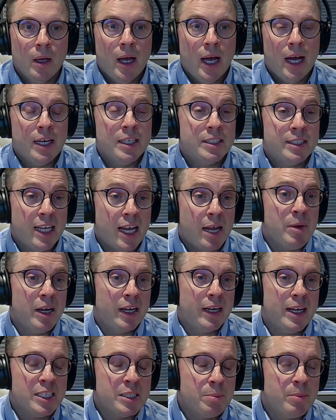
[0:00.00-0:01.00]
And the same, I
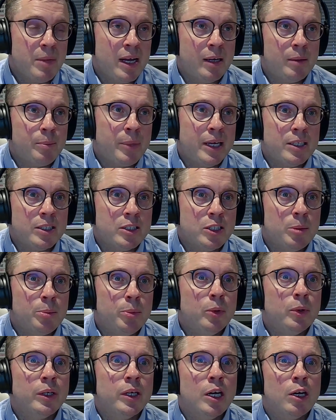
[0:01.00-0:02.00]
guess, Matt, back to the
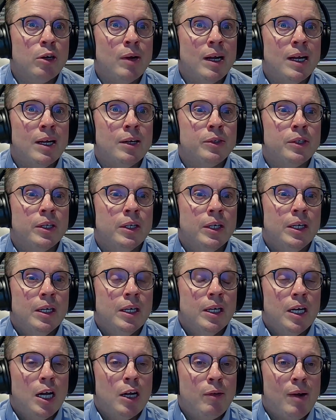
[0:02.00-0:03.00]
point around
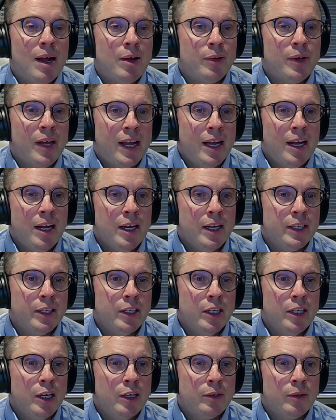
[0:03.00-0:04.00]

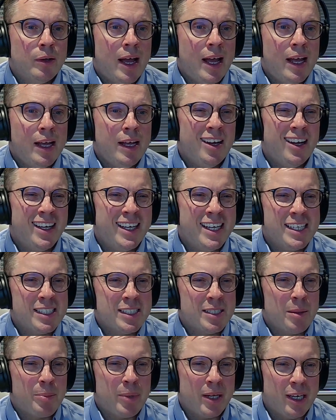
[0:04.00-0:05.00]
AI. AI
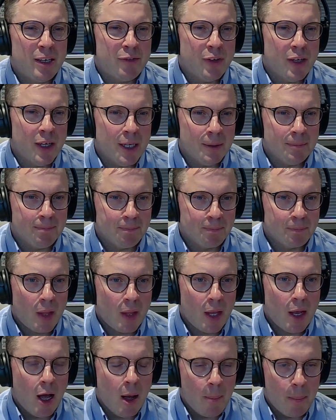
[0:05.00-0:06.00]
is a bit of a
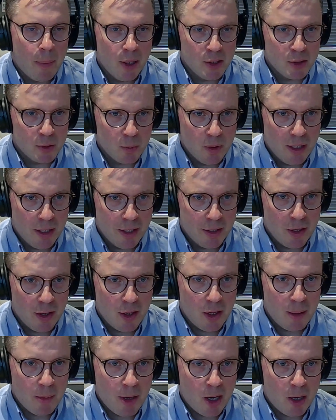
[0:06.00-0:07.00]
buzzword
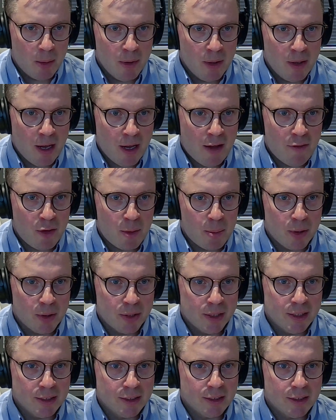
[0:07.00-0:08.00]
at the moment.
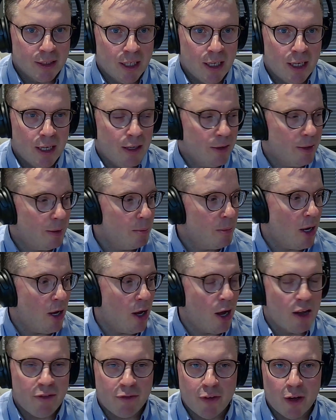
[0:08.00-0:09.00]
Everybody's, I think
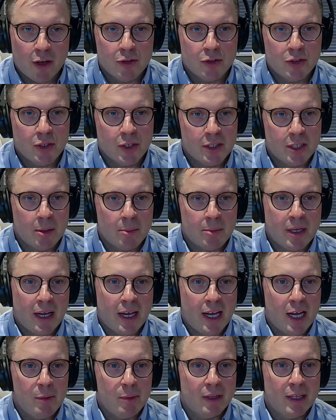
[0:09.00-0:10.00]
my iPhone's just
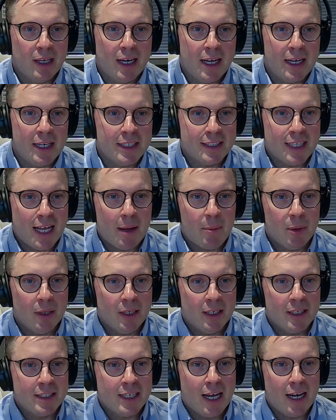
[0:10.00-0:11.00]
updated with the latest
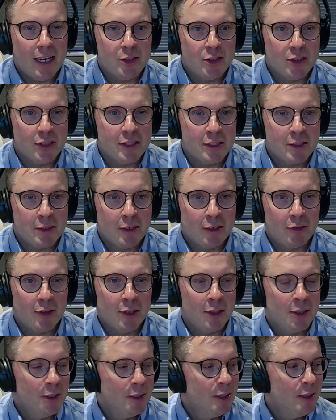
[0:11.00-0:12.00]
Apple Intelligence. So I've
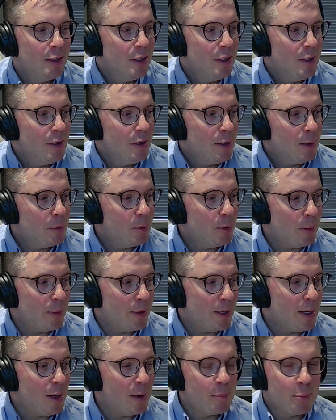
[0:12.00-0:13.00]
got
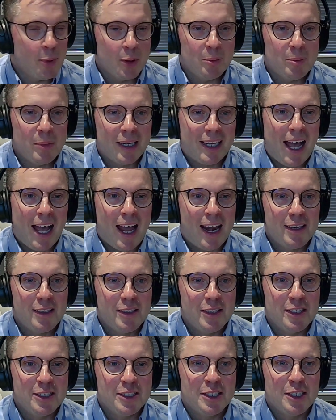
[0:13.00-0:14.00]
probably booked my
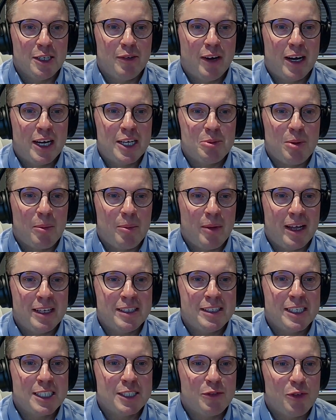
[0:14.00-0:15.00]
calendars and arranged my
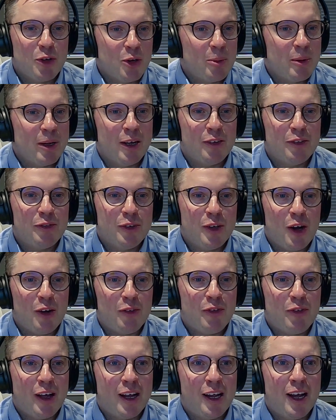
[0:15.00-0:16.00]
meetings for me off
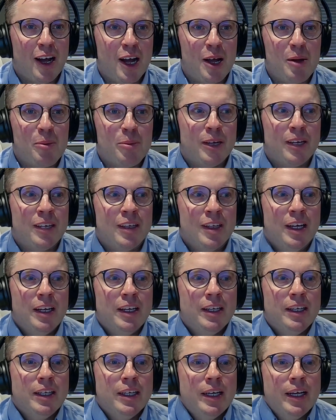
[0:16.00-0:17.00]
AI. But
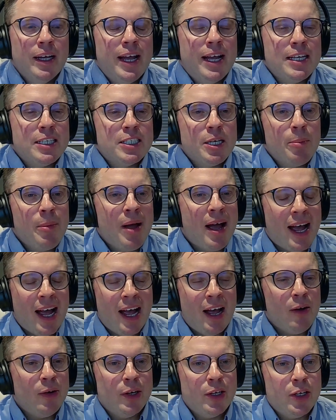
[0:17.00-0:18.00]
yeah, so Matt,
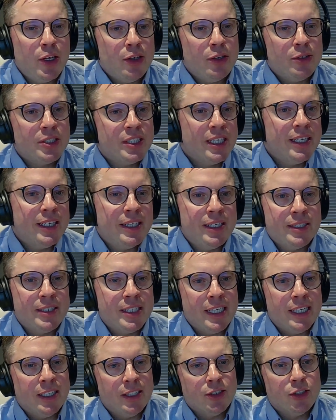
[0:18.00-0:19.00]
how are you seeing
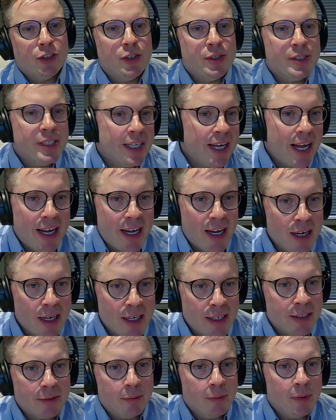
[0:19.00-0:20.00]
dealers using
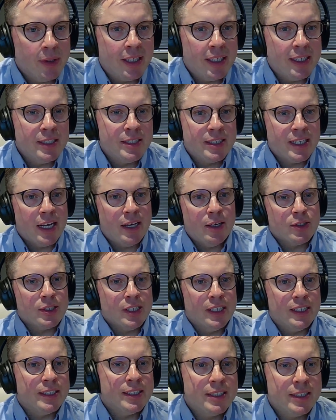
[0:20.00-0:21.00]
AI within
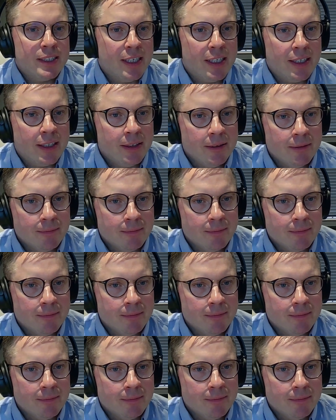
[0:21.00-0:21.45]
SalesLink today?